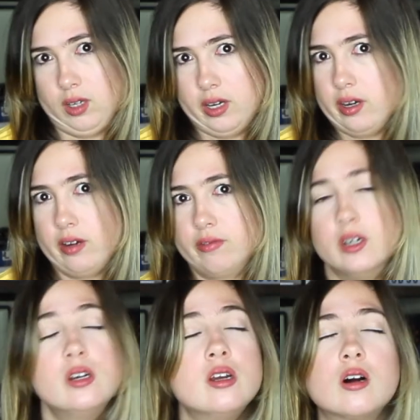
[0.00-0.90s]
I have
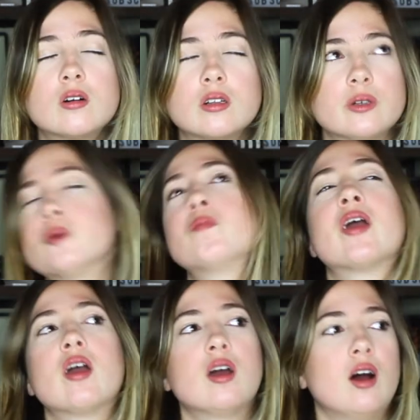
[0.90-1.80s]
no clue.
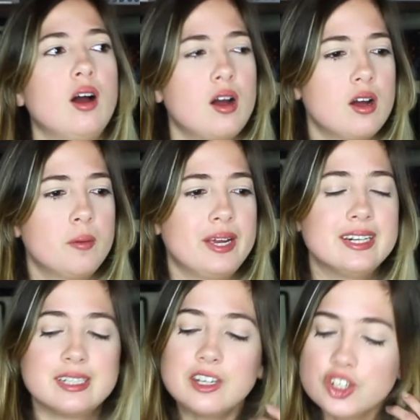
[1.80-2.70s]
Um, in
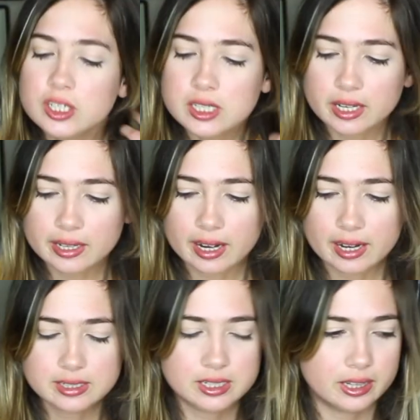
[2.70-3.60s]
addition to
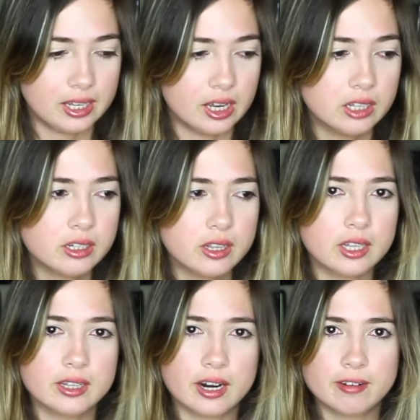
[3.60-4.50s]
that, the other
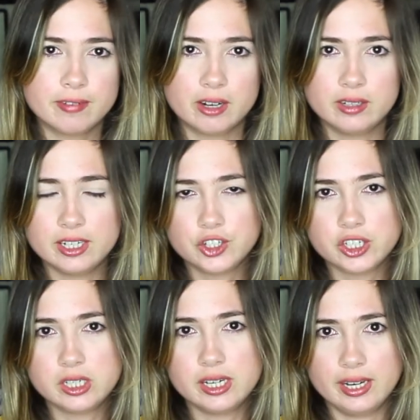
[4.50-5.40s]
thing that I found
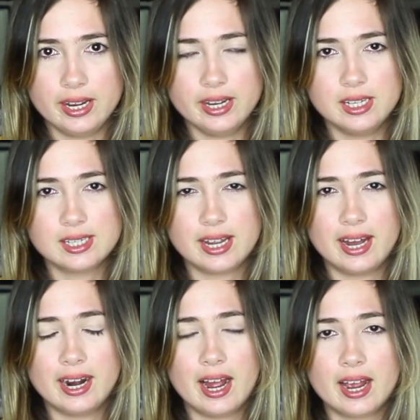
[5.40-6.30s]
interesting is
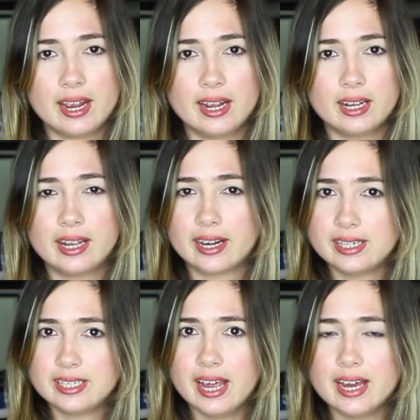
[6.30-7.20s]
that I, like I
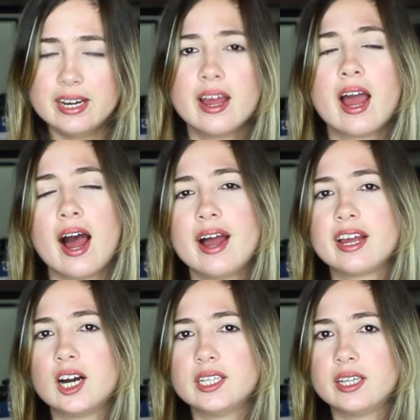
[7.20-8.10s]
said, I got